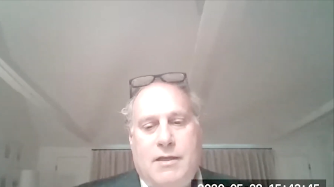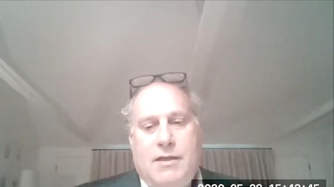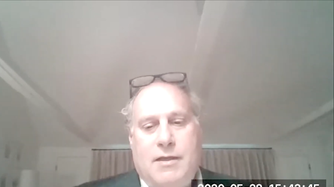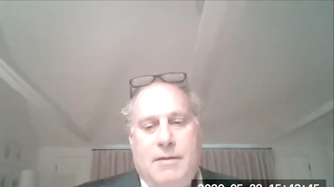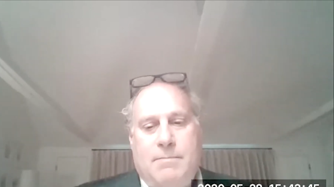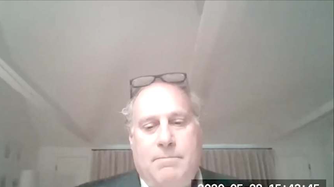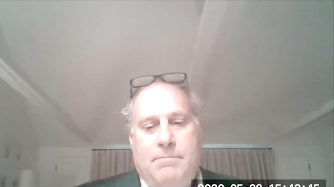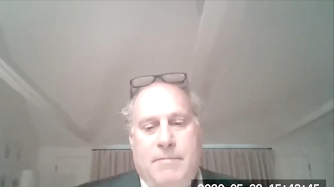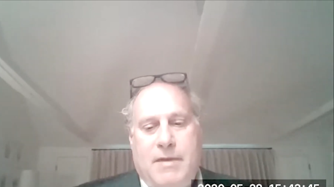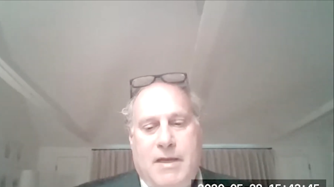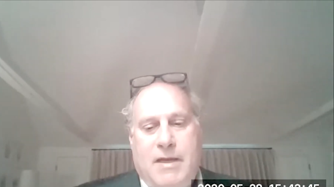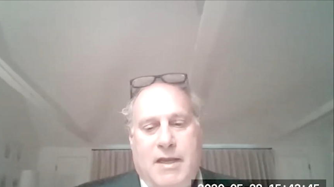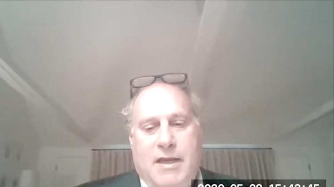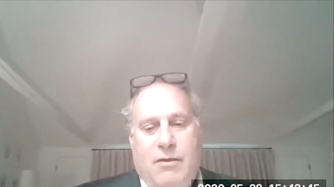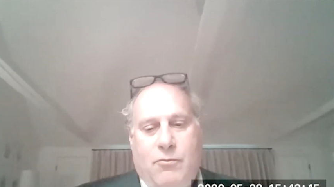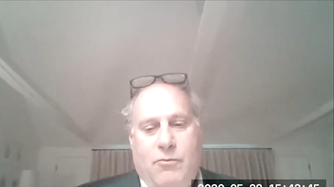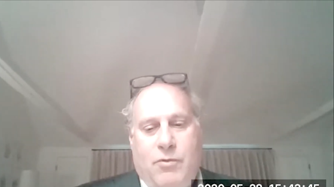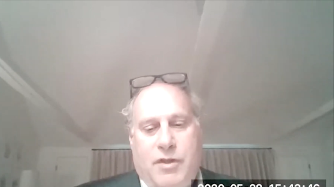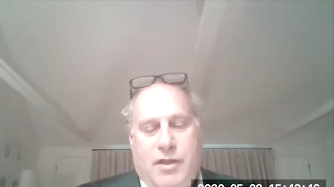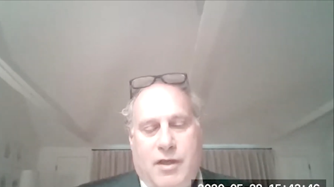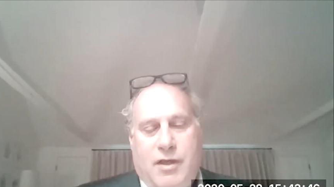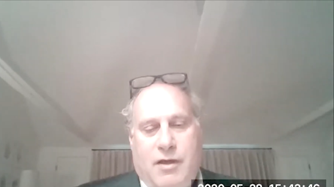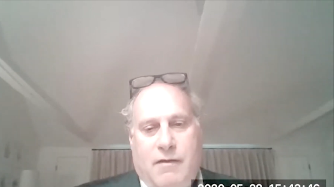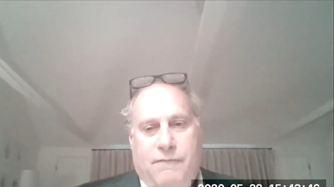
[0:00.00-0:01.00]
meeting
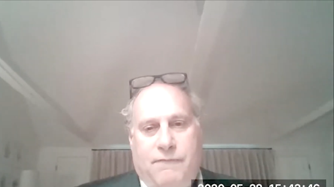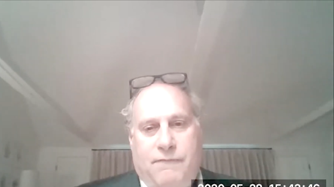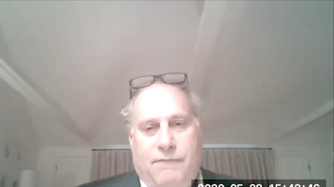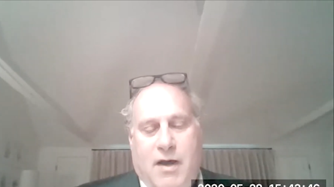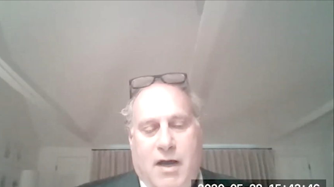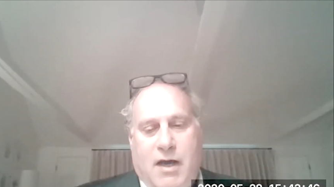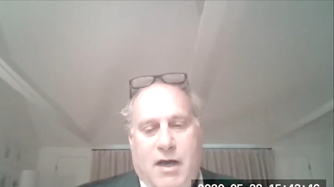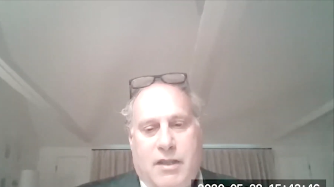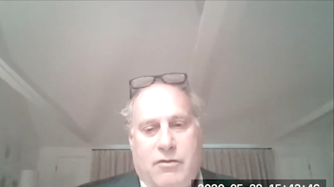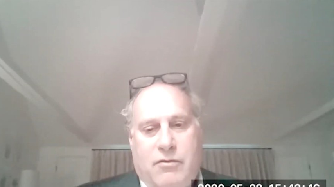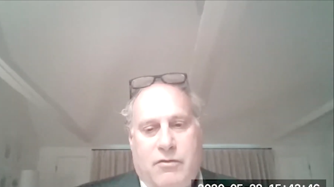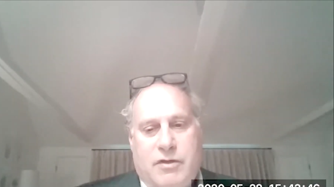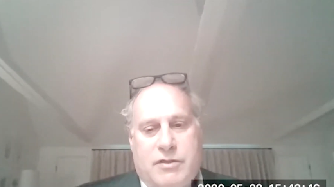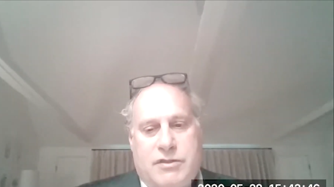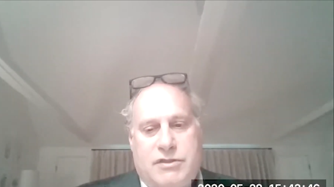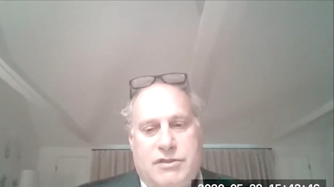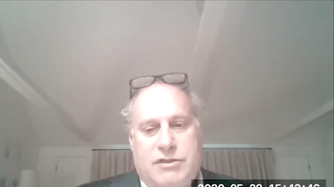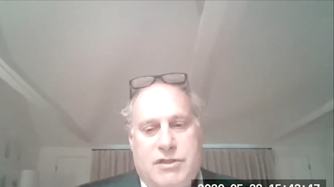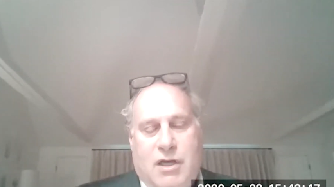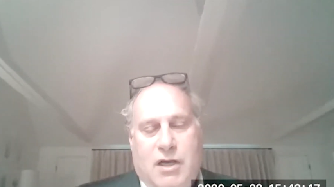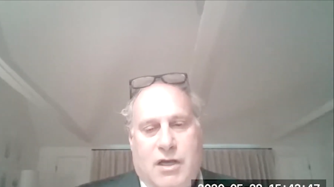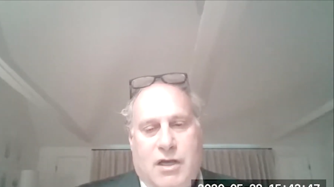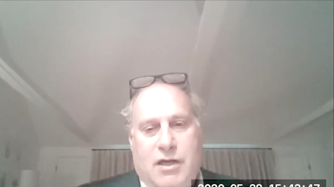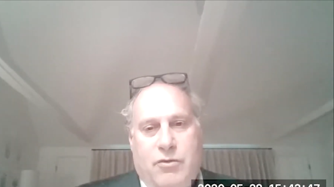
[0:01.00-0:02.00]
with a father and
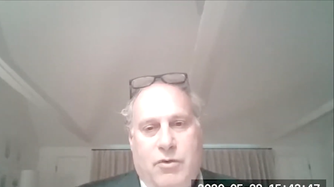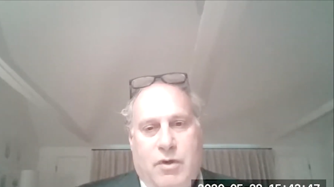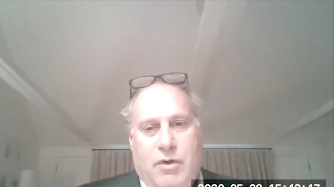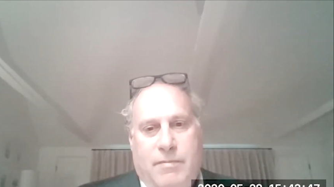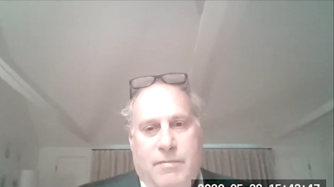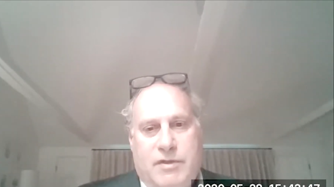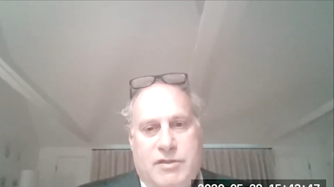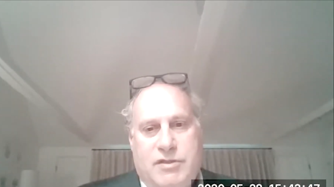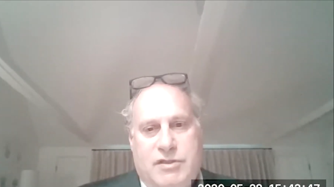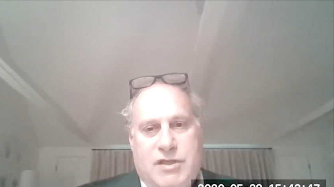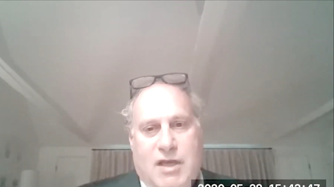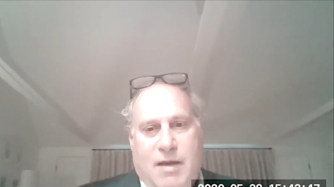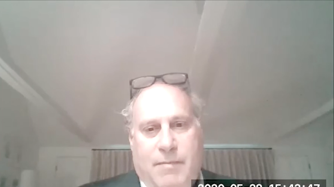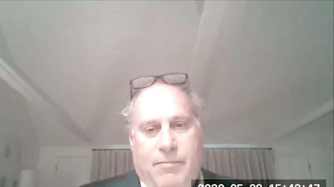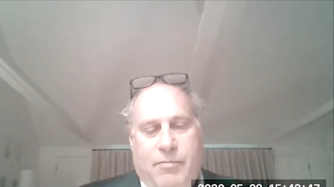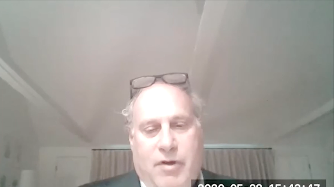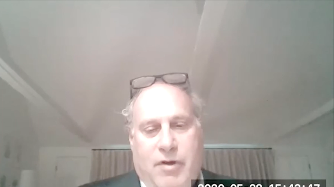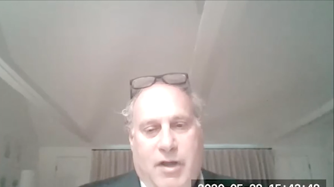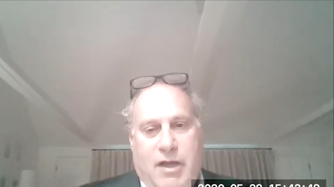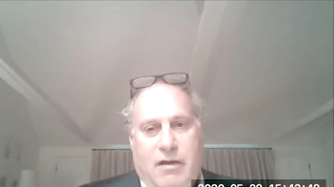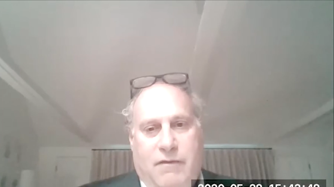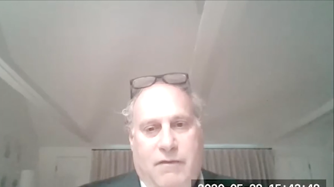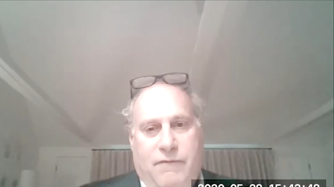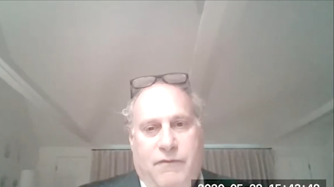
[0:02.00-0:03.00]
son who had been
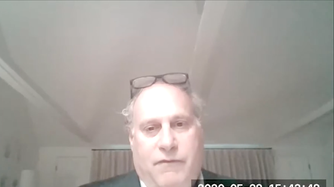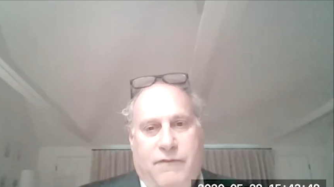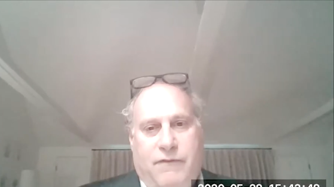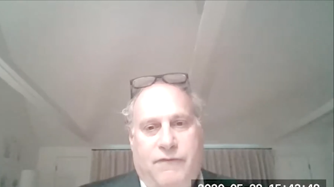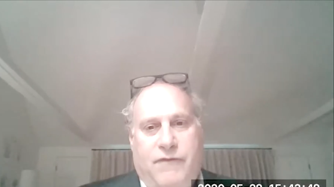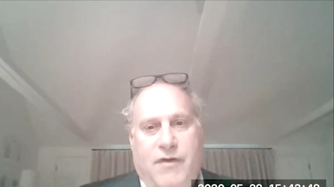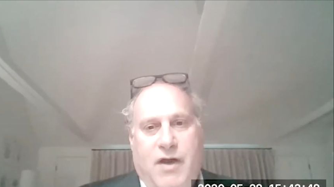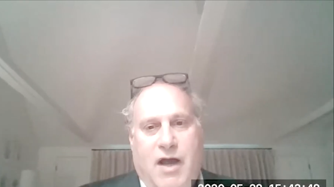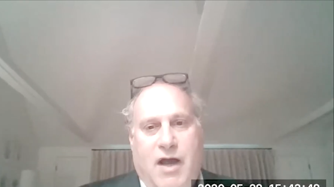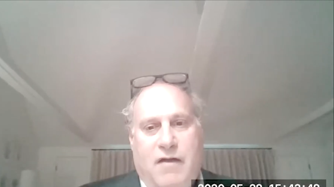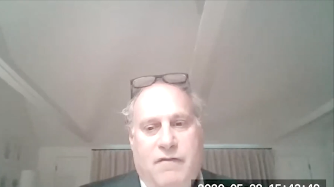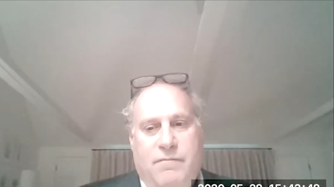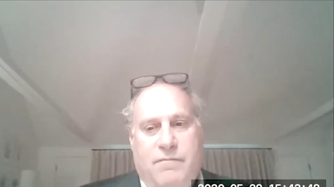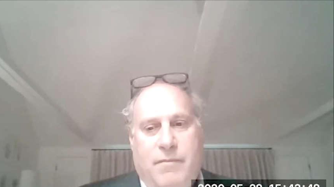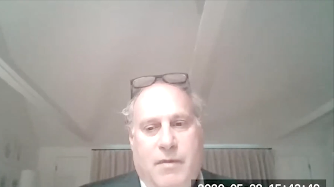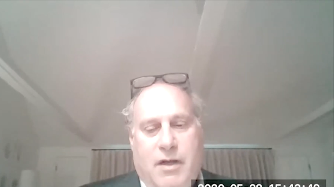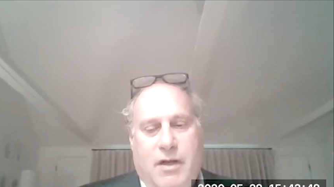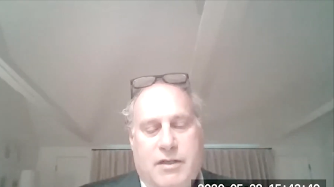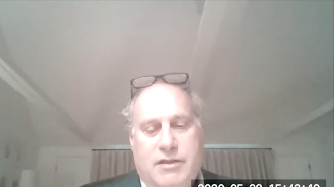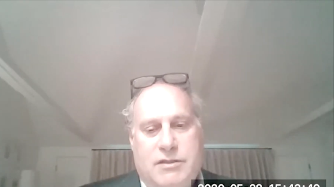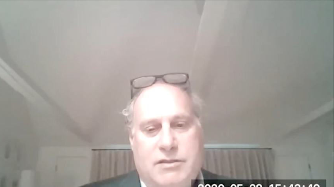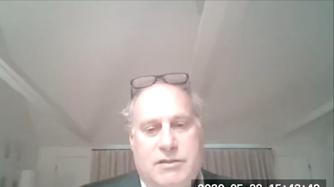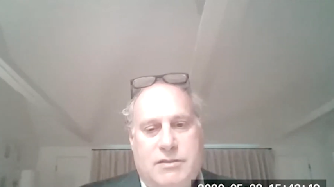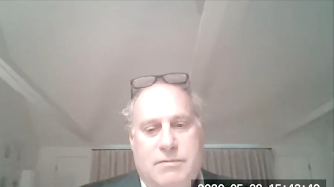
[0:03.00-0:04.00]
separated for 5
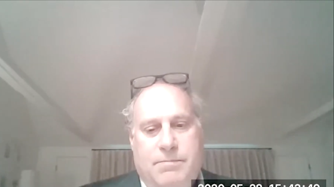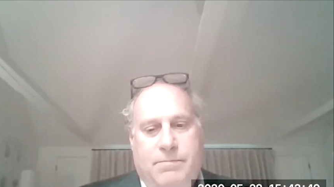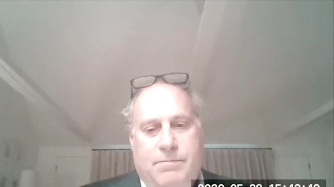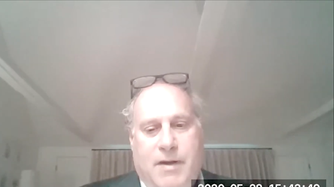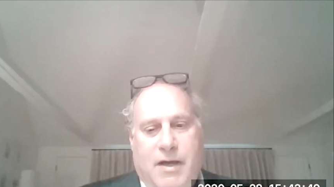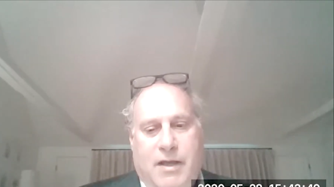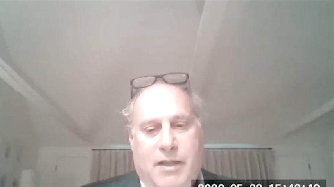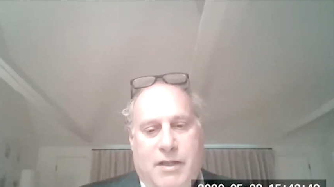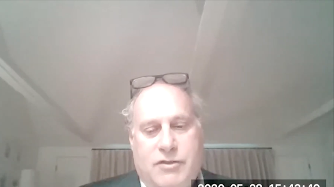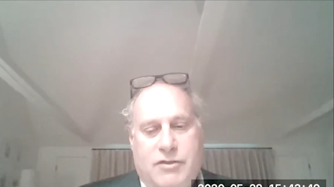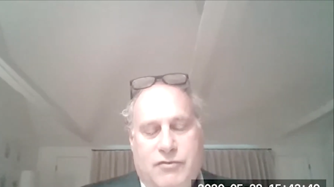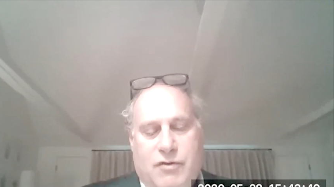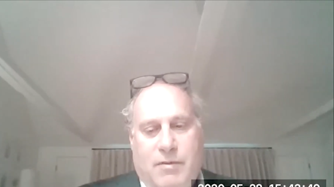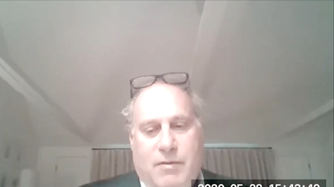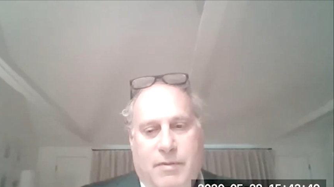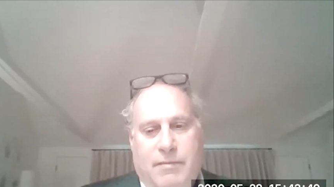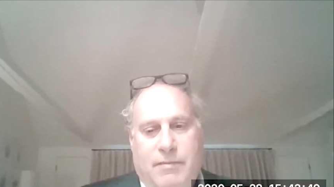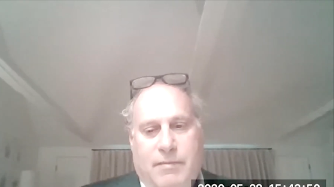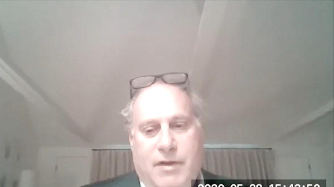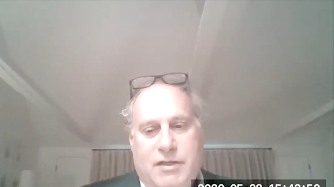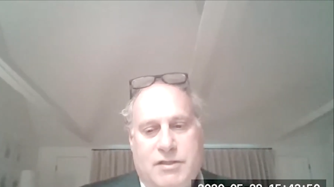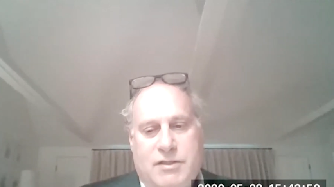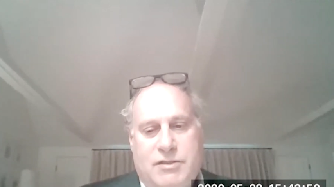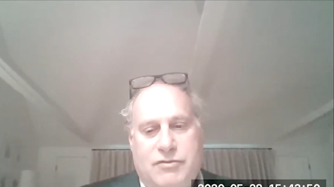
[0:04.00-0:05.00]
months by the Trump
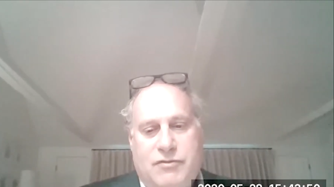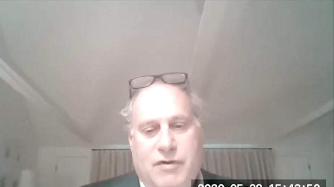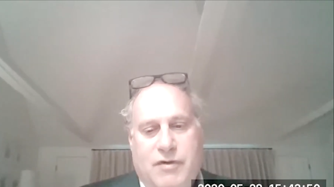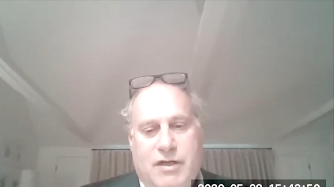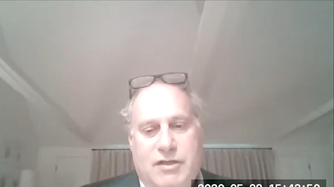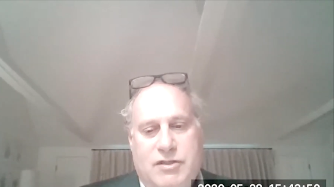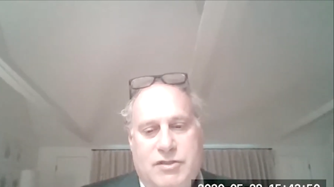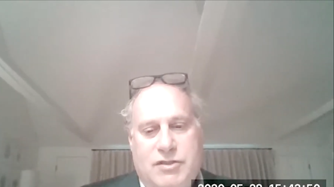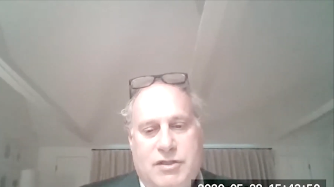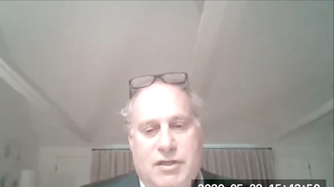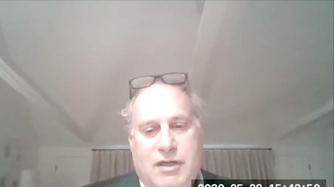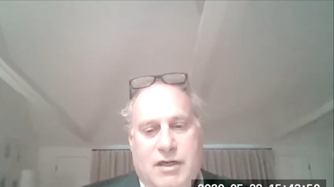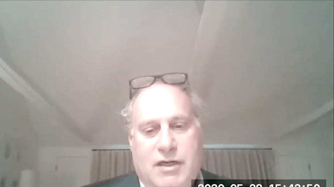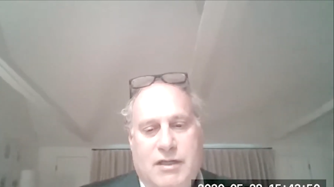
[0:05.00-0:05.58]
administration,